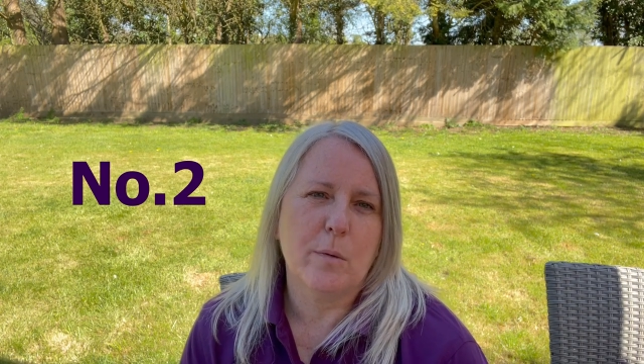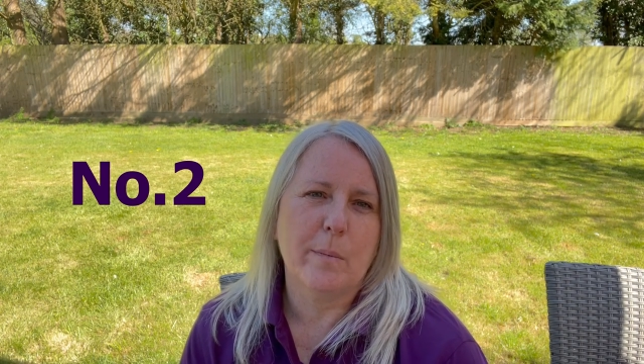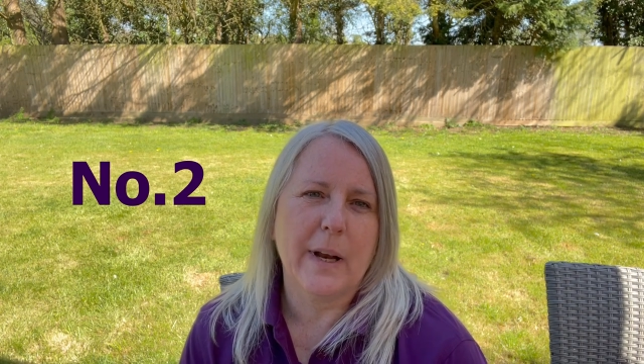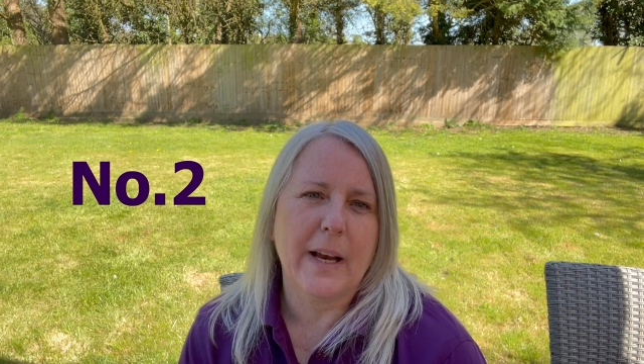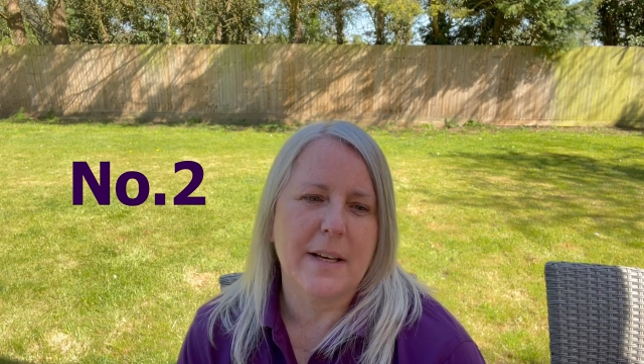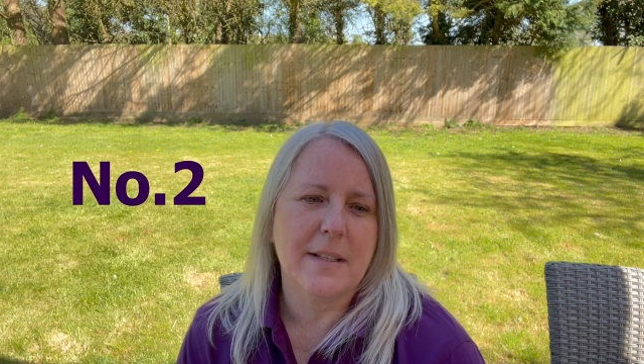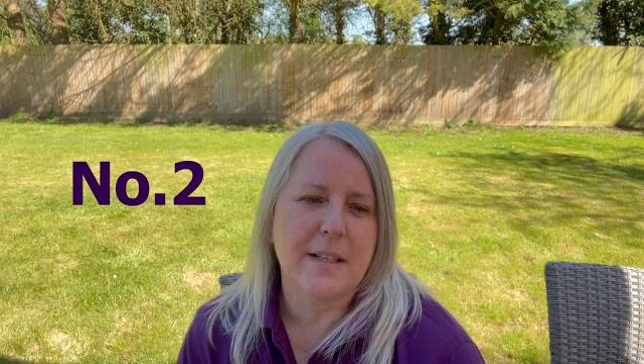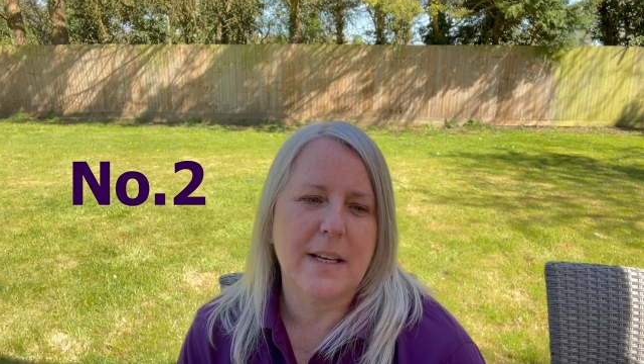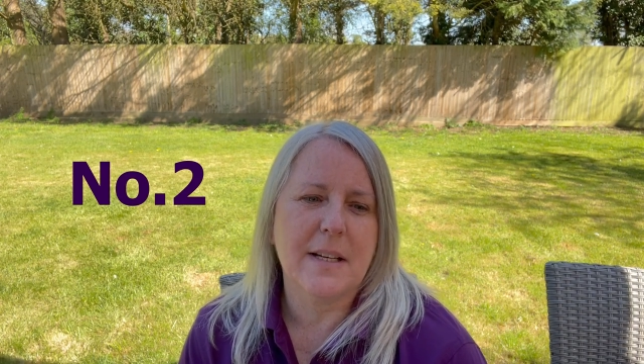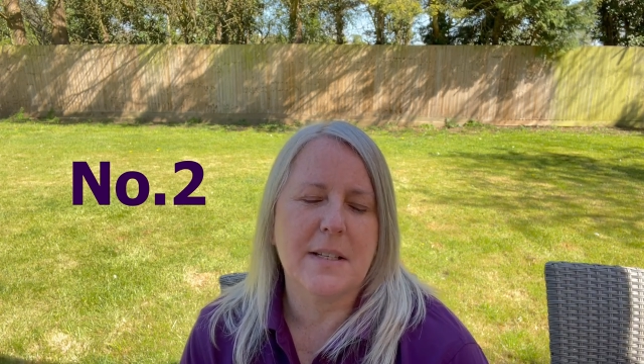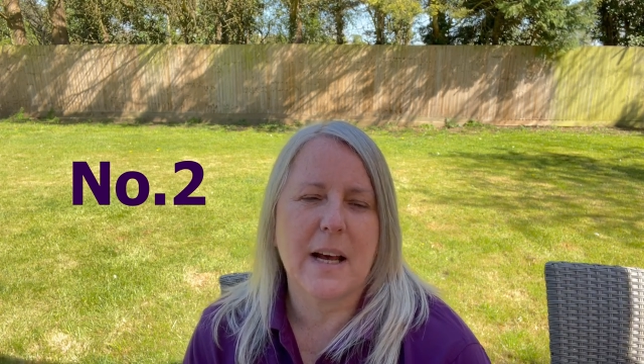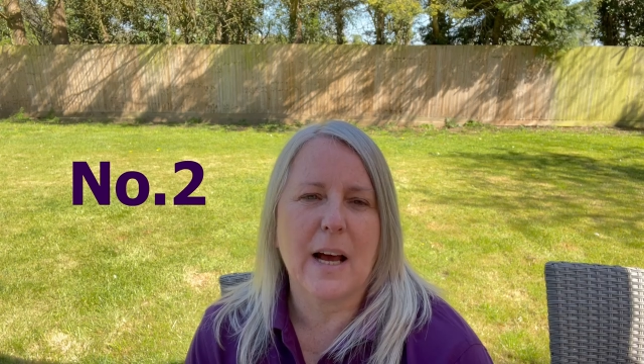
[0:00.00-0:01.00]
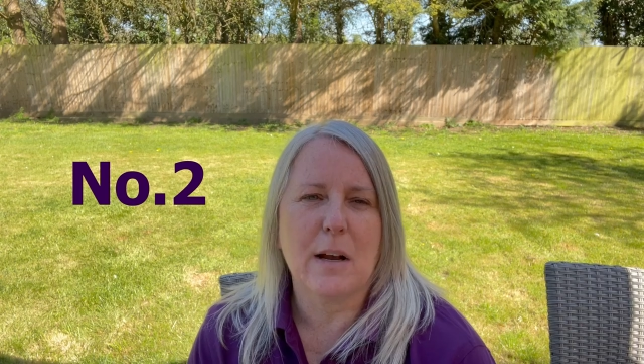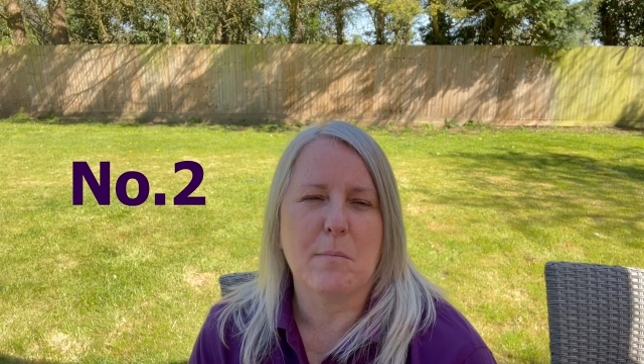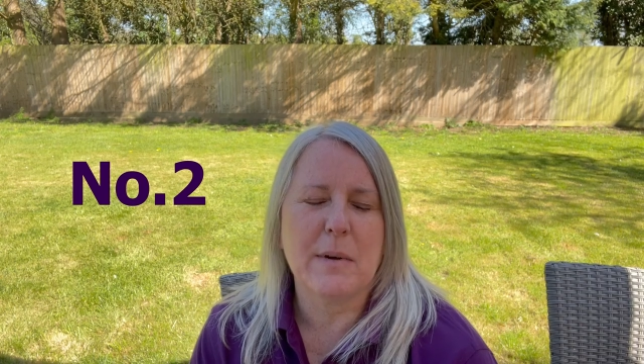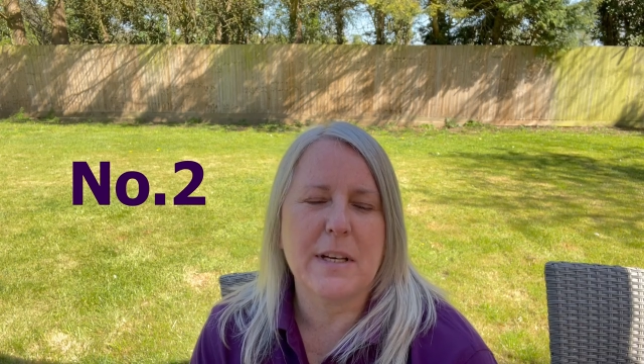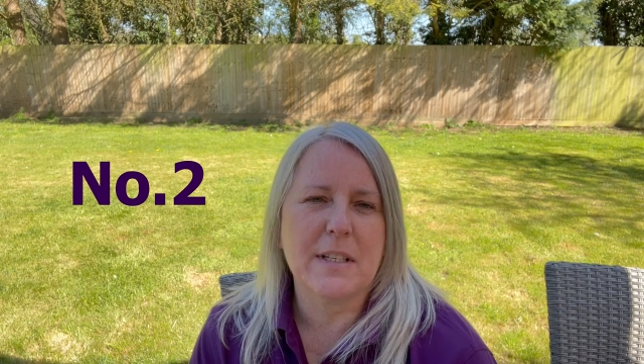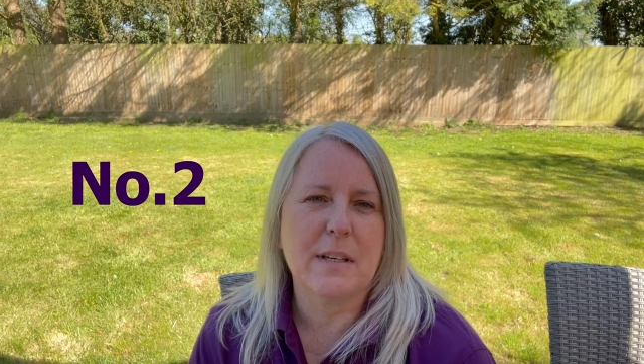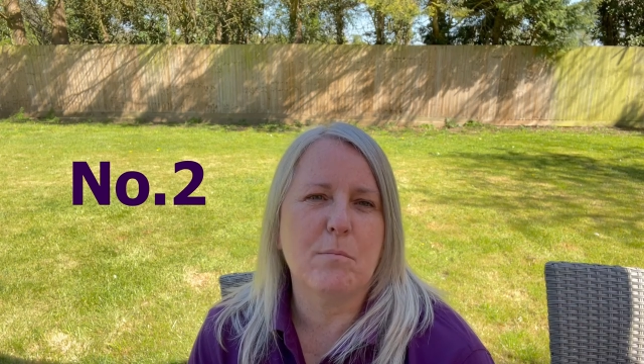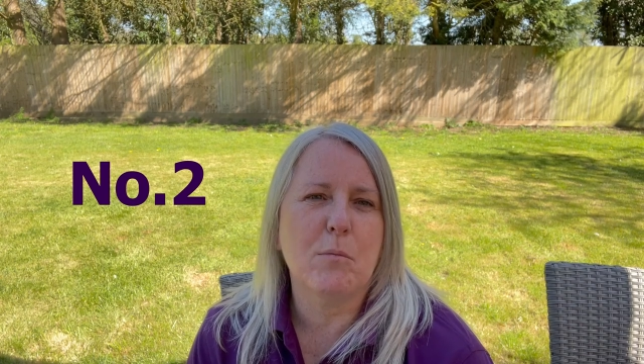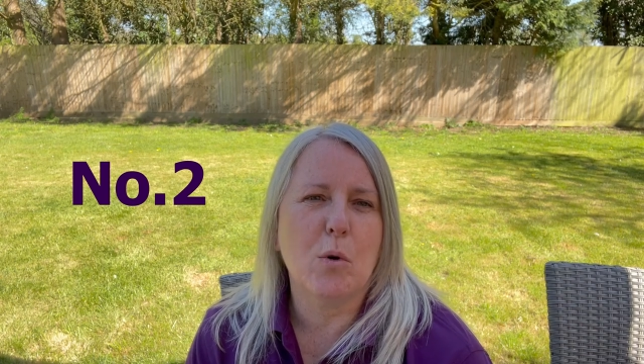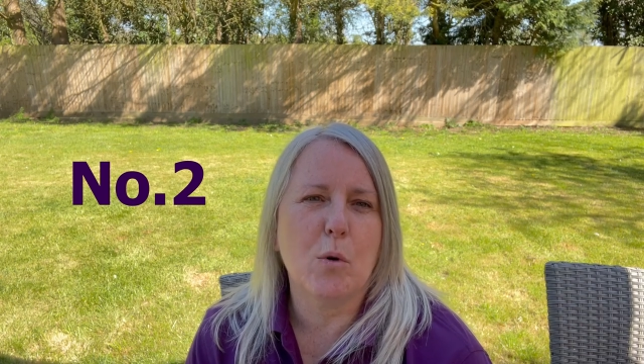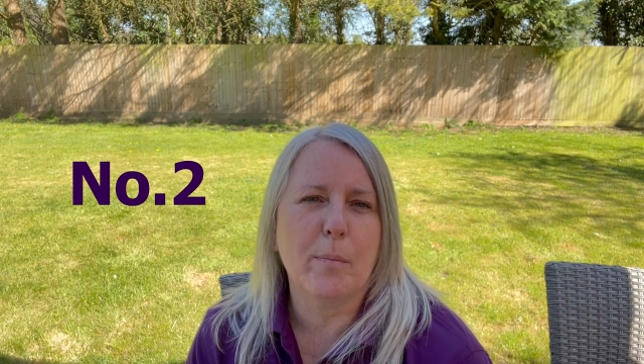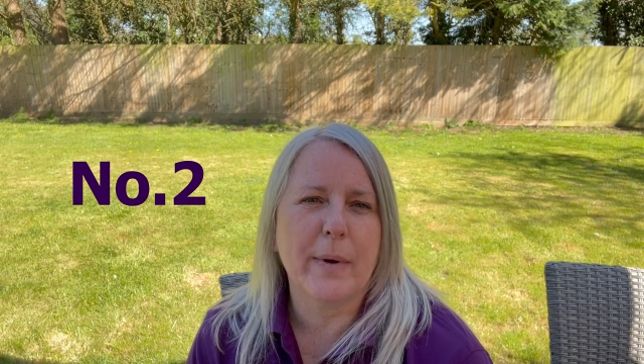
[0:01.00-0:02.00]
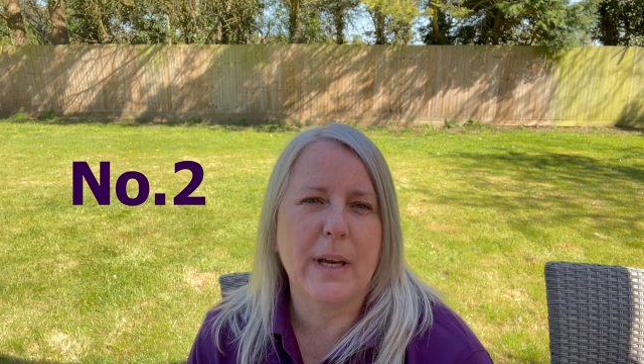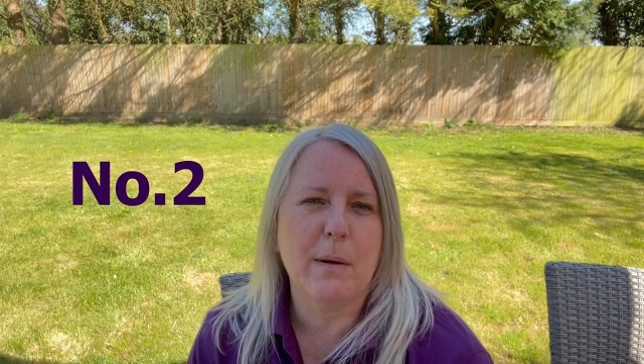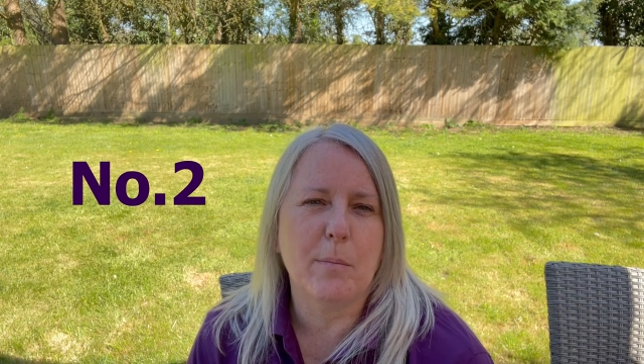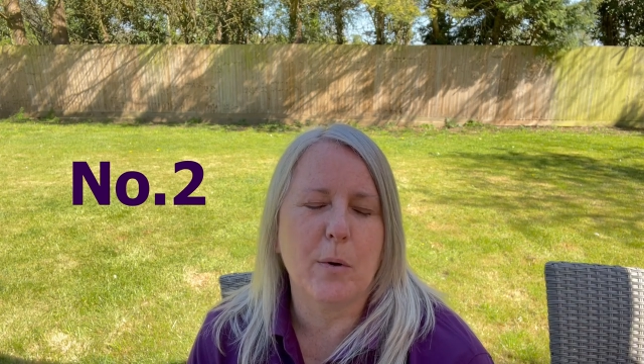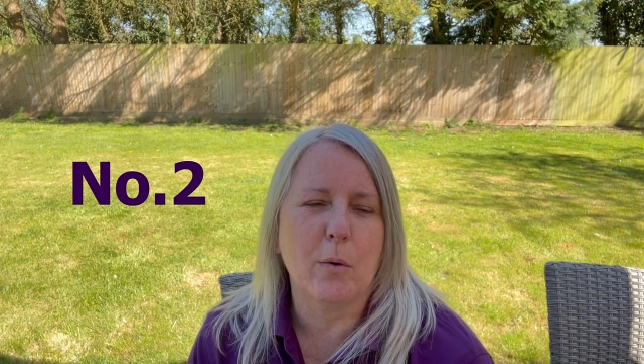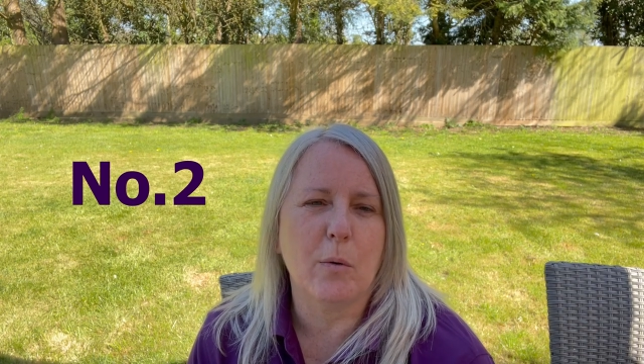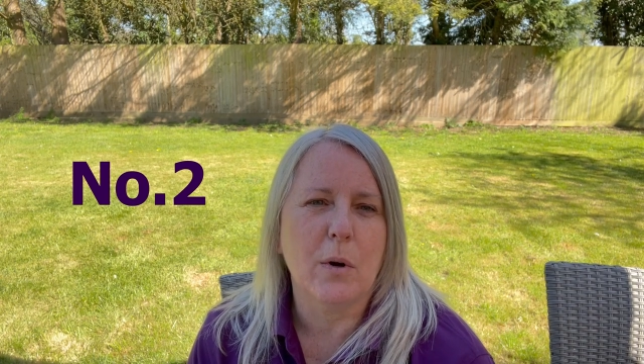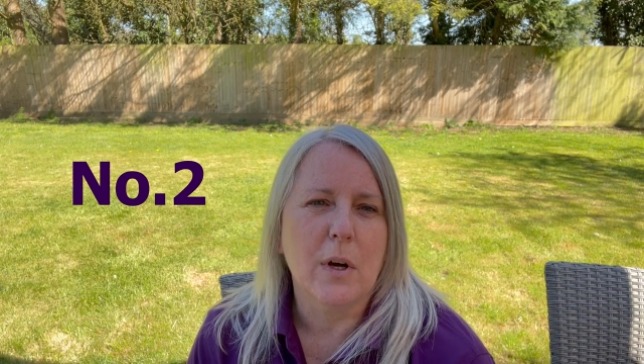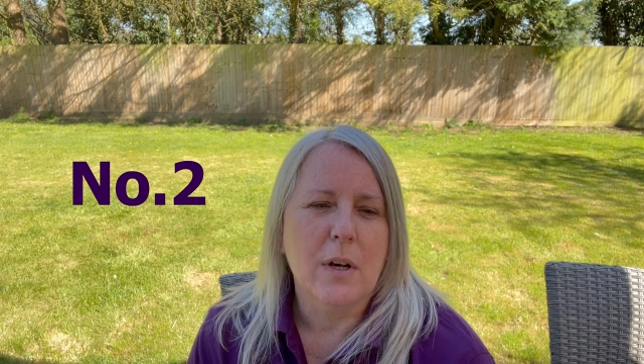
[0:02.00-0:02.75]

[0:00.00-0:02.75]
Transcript: places and meeting more people.